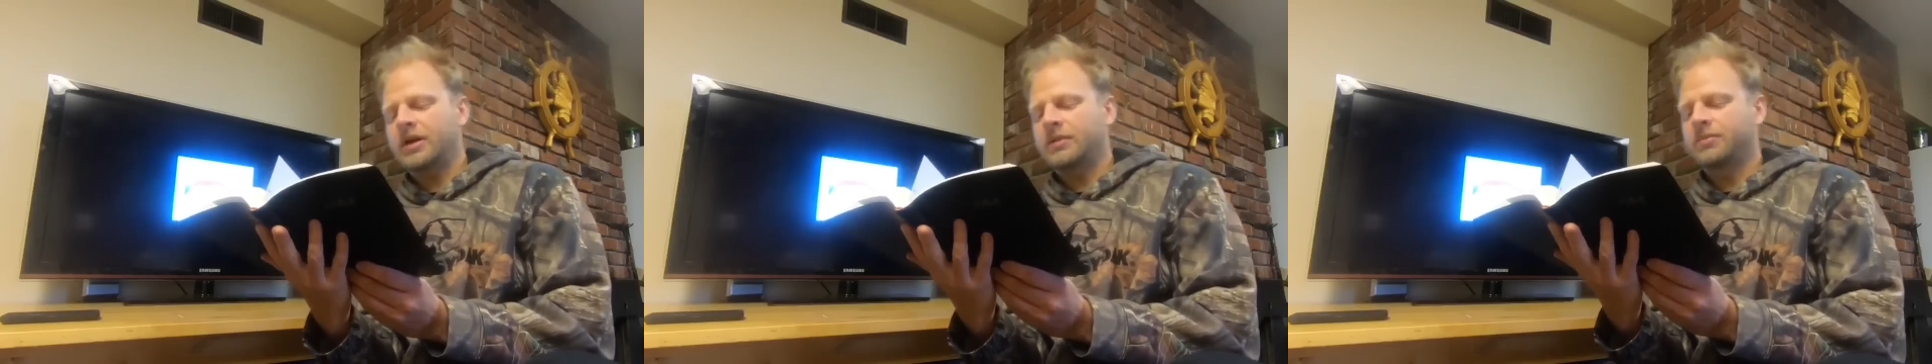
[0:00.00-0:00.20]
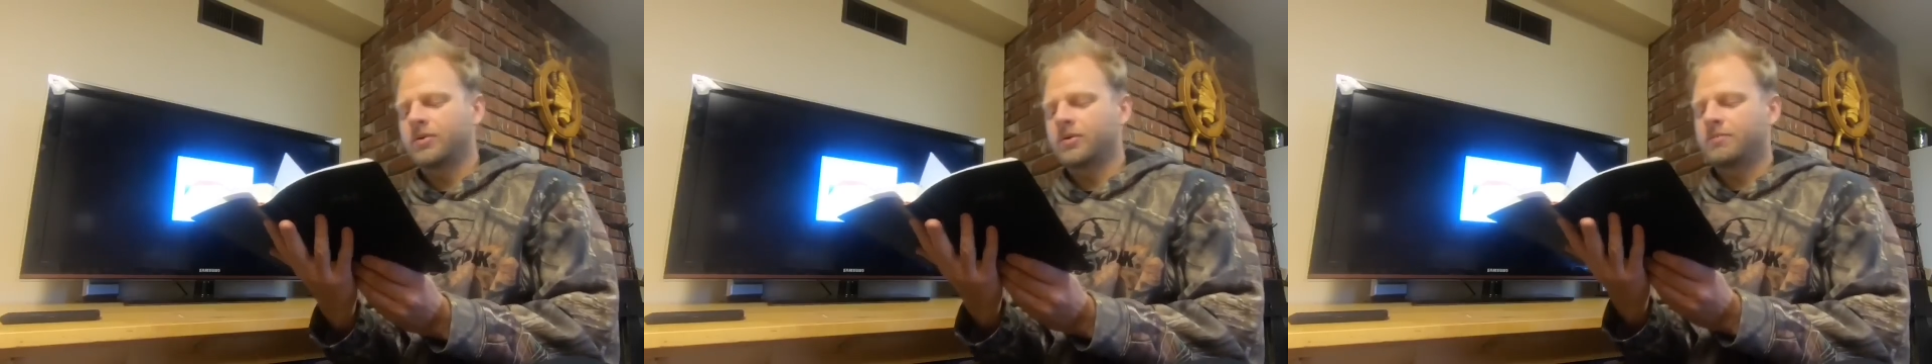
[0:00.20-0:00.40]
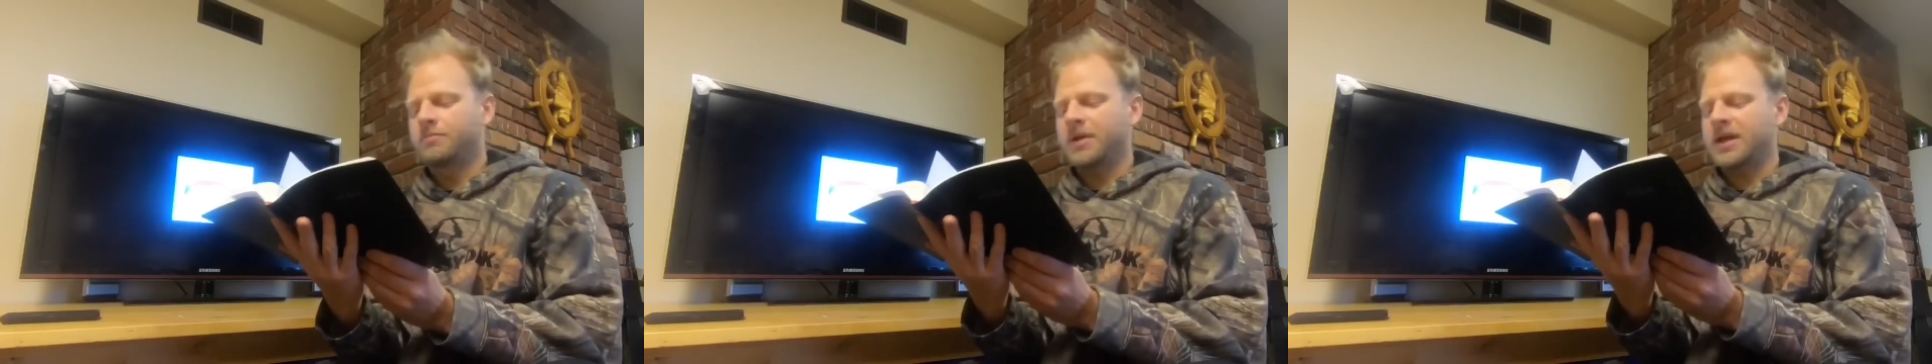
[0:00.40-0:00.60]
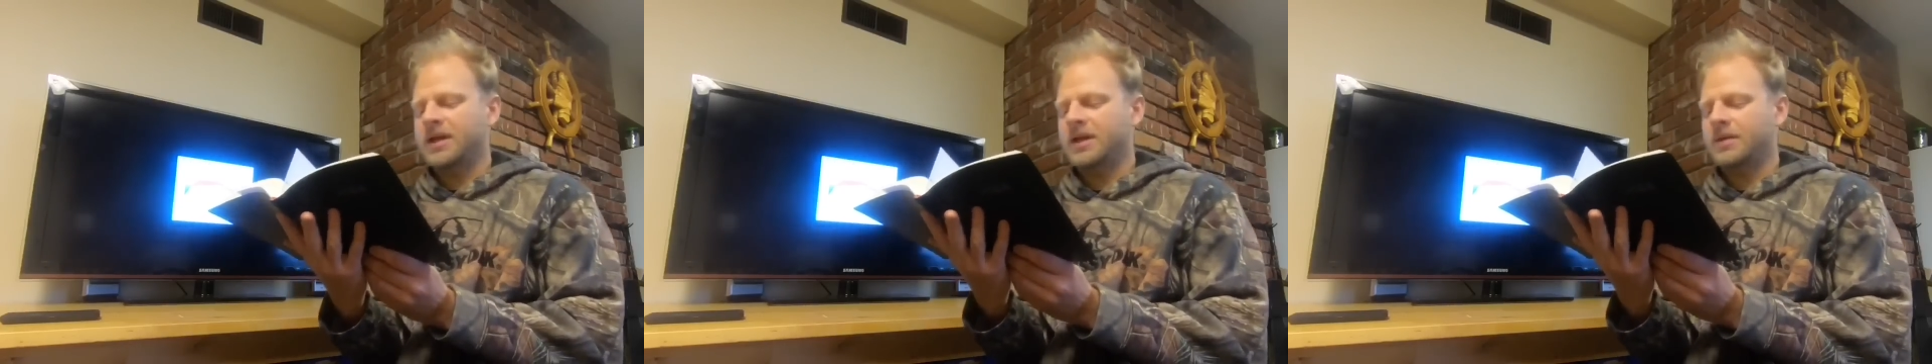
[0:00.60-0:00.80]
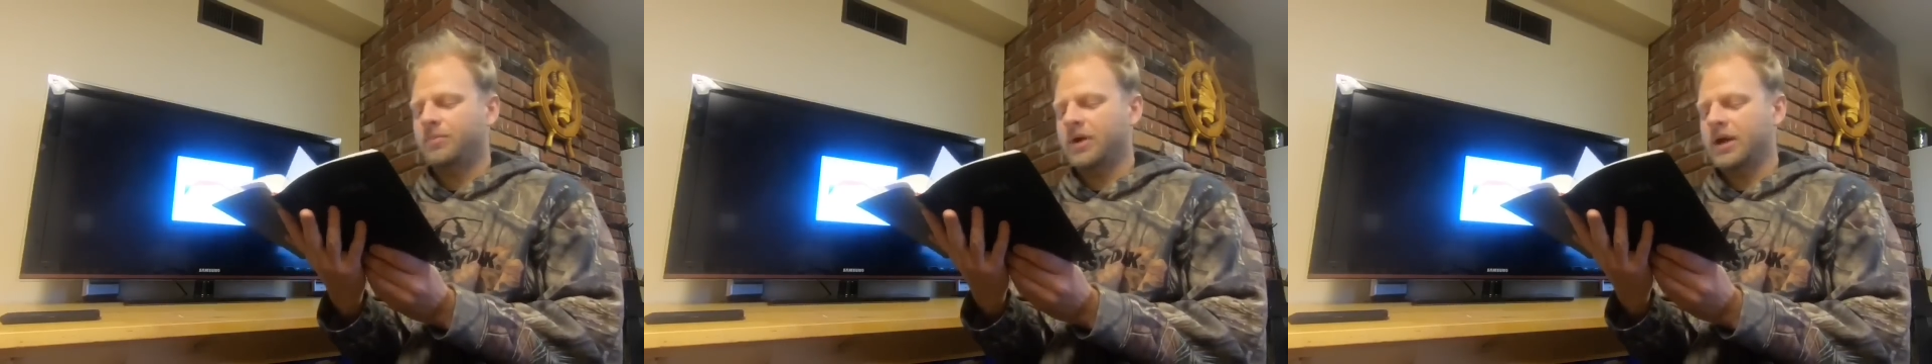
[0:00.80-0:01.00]
pour peda
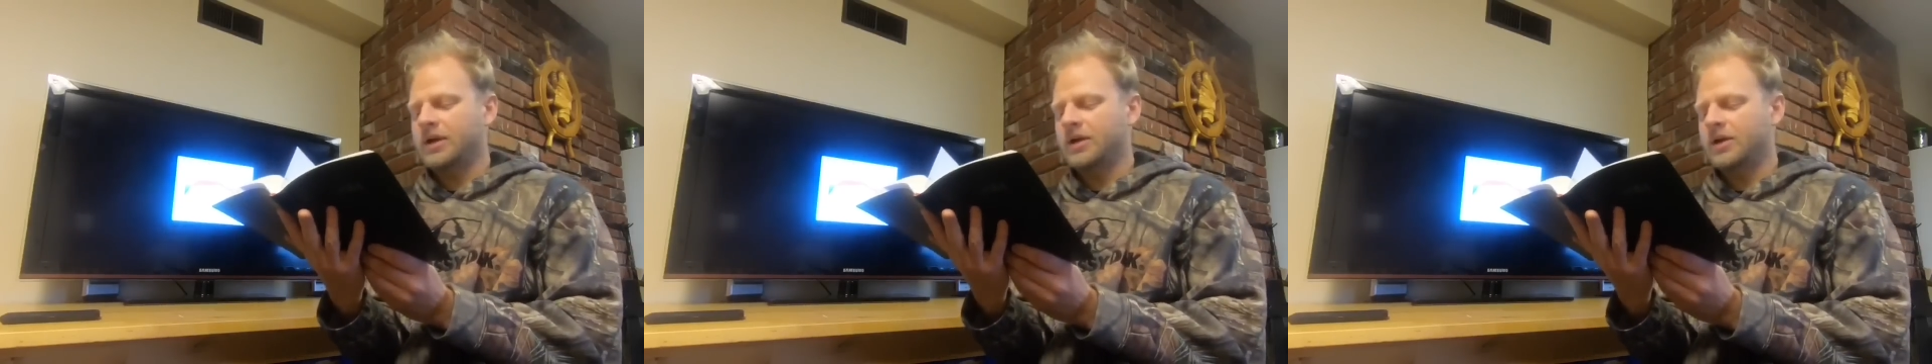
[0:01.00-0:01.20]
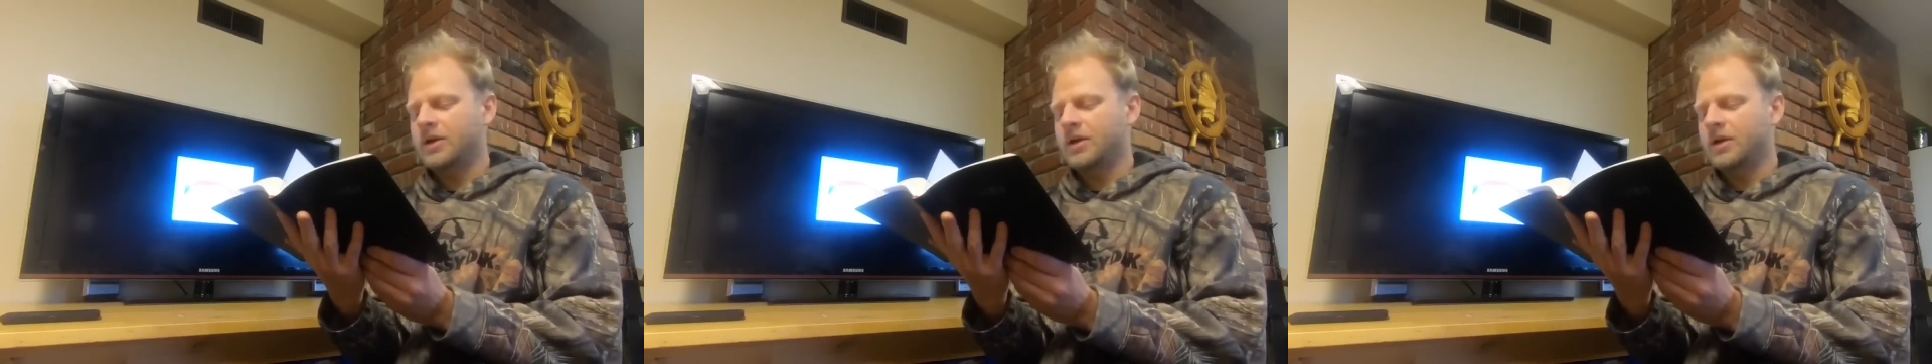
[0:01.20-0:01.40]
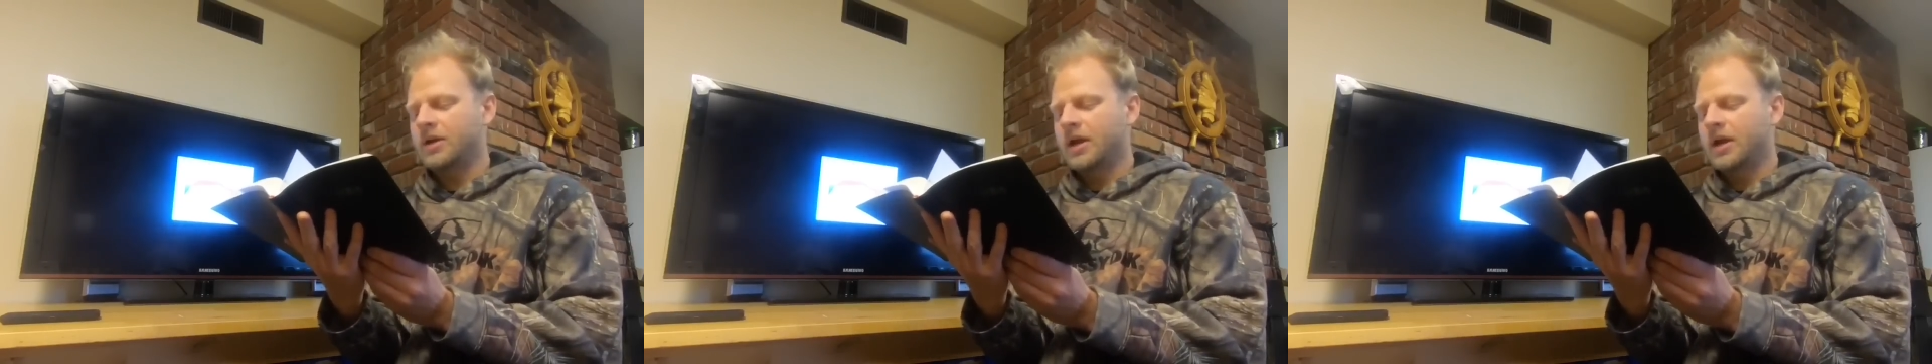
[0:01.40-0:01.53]
pour le